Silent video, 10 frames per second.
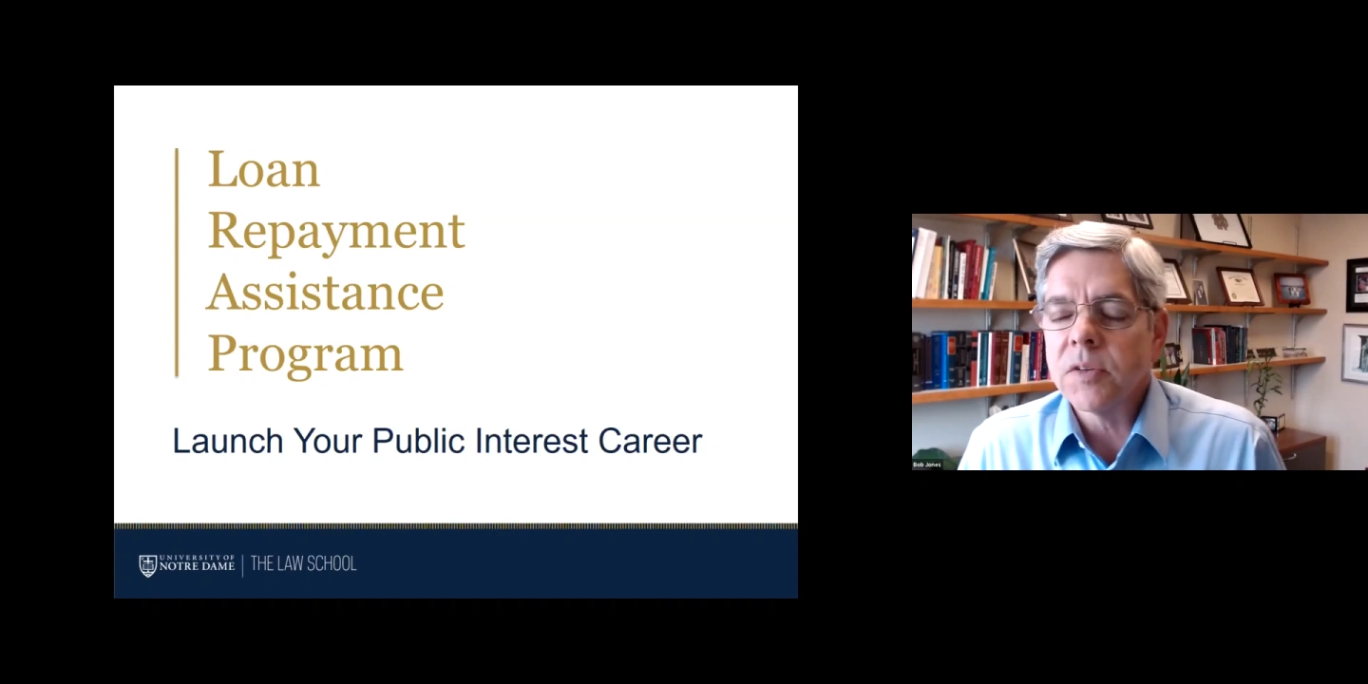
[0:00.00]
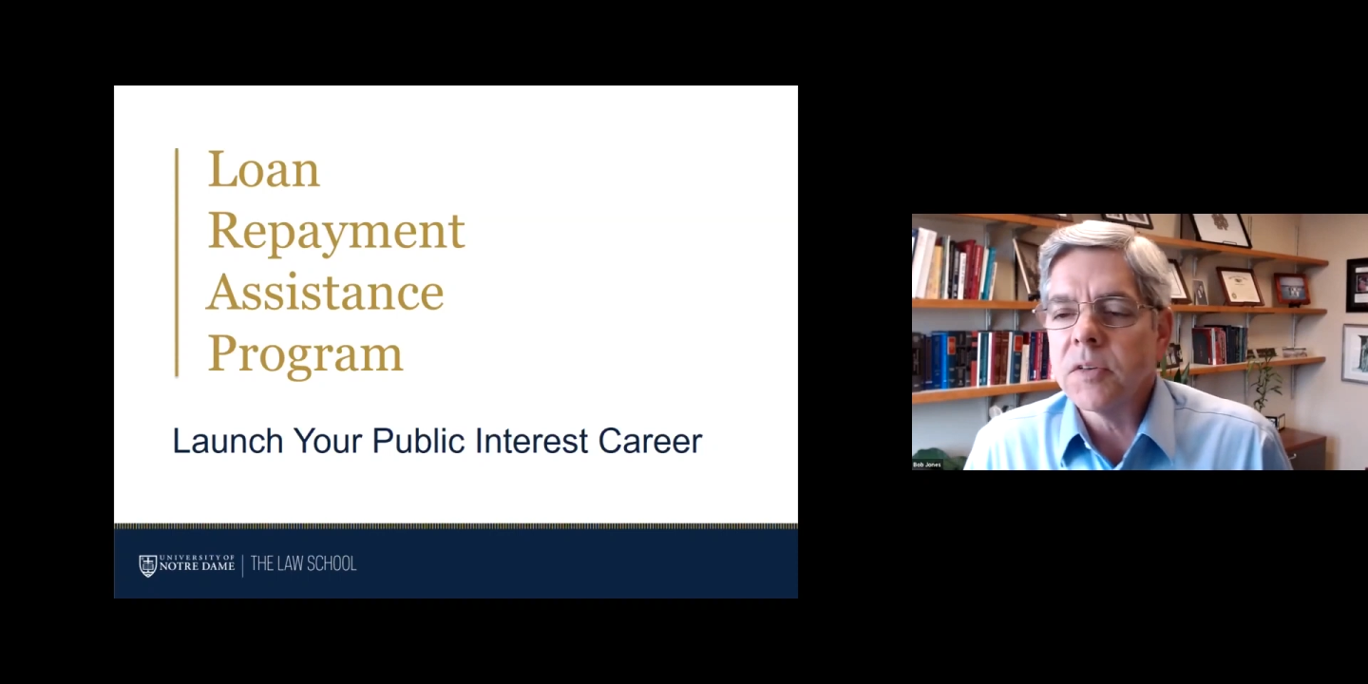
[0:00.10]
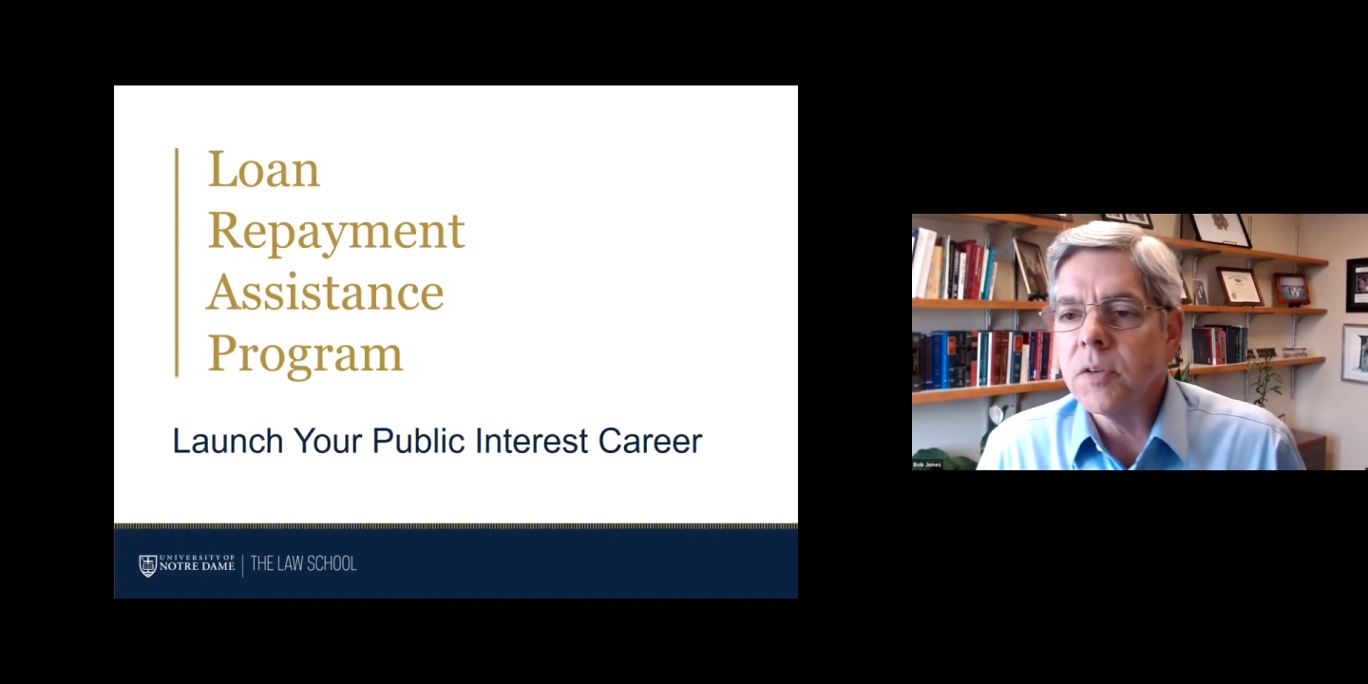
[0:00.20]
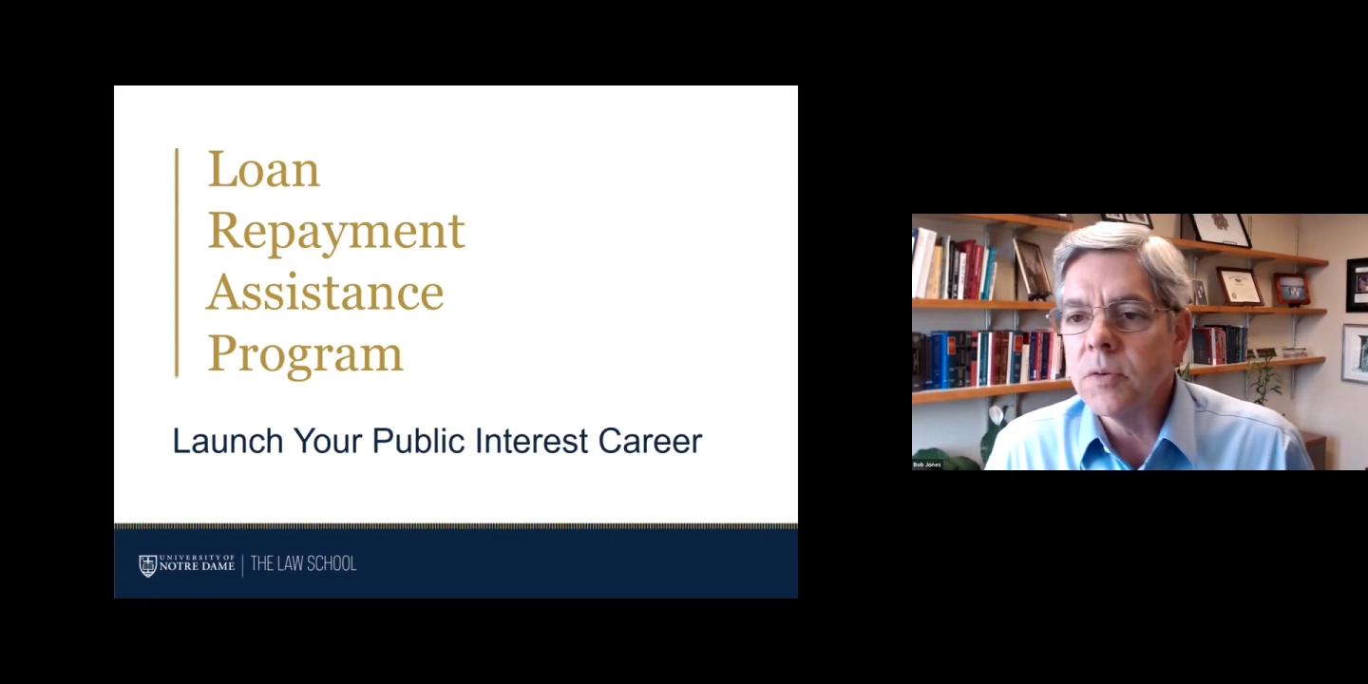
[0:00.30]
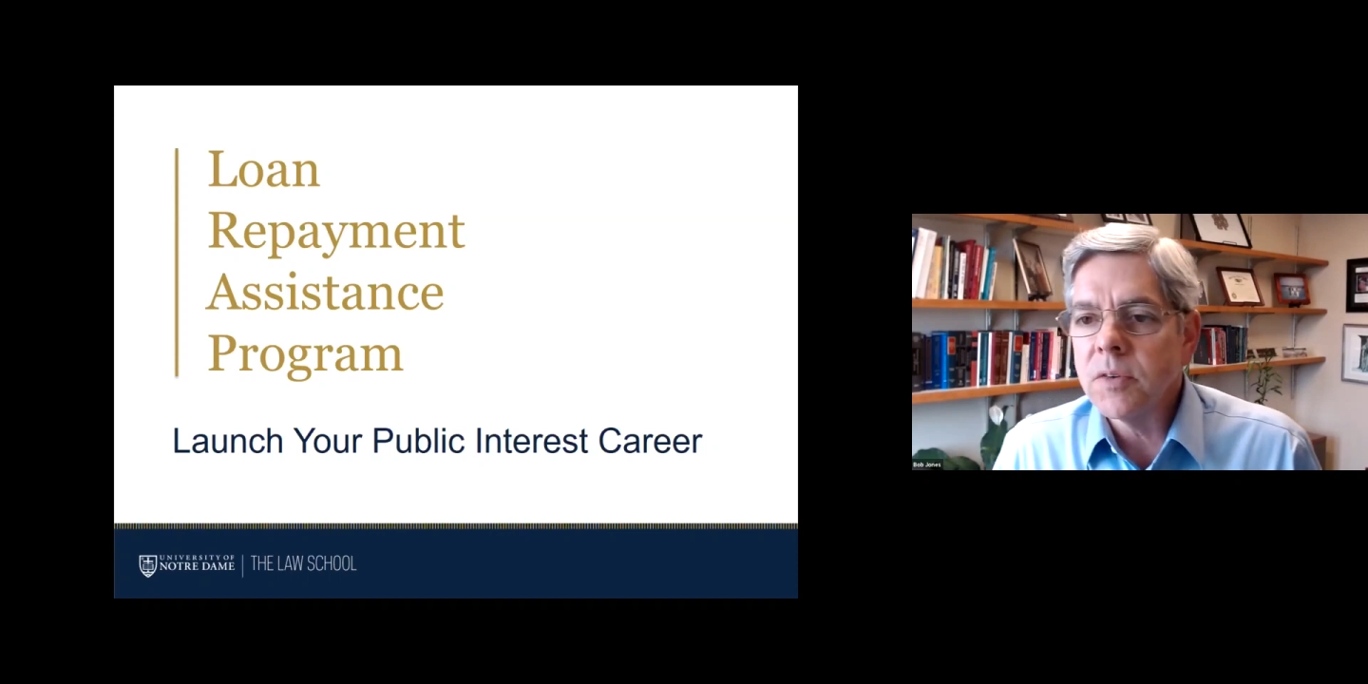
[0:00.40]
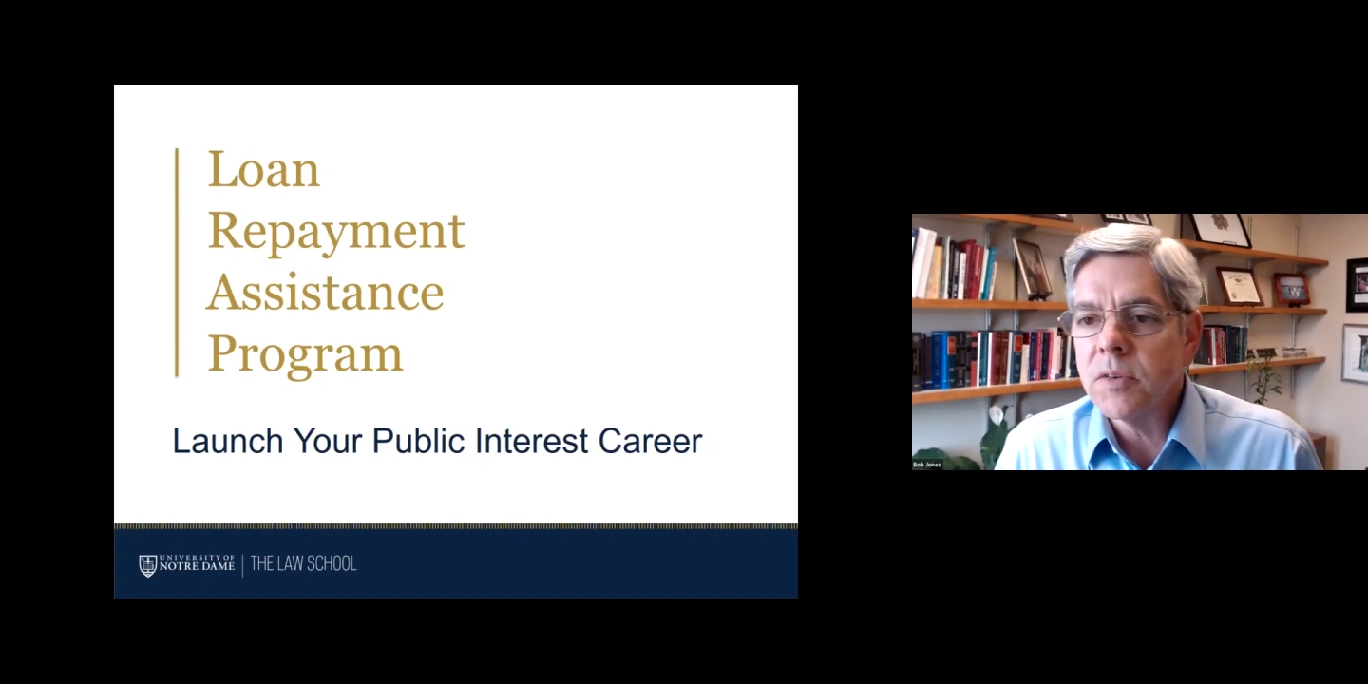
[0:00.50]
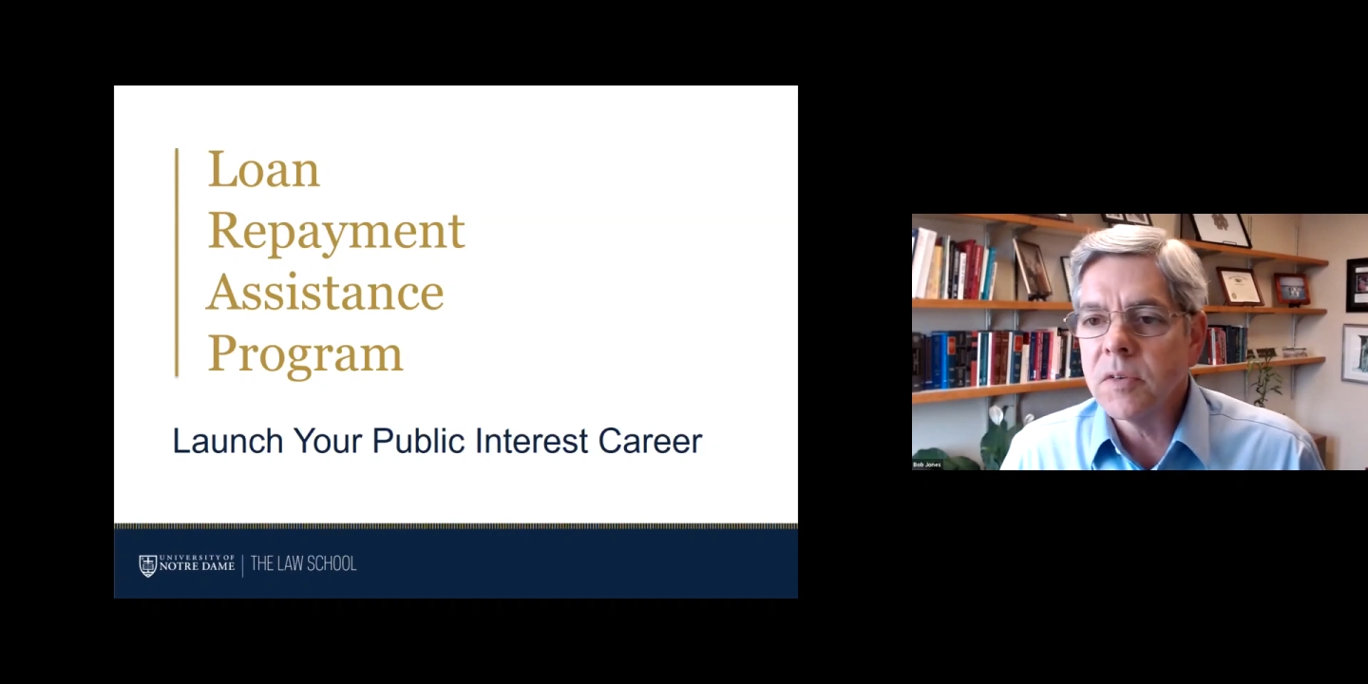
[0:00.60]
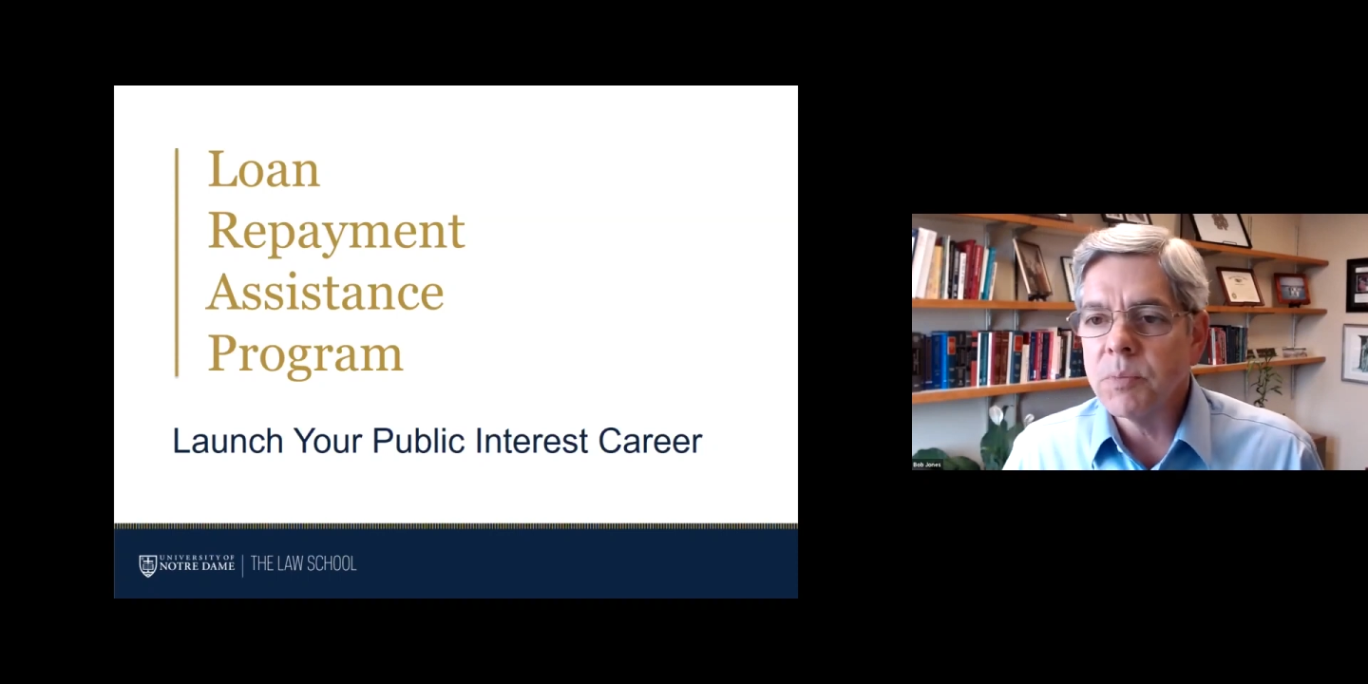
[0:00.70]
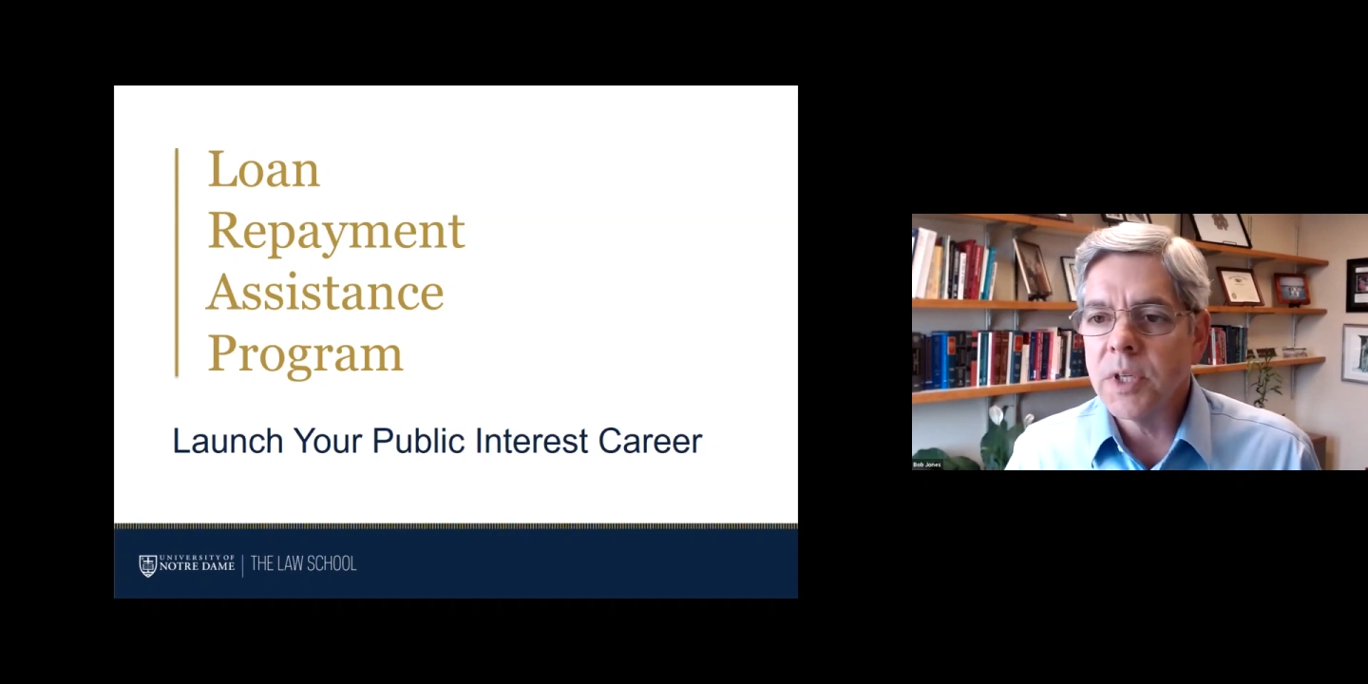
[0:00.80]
students,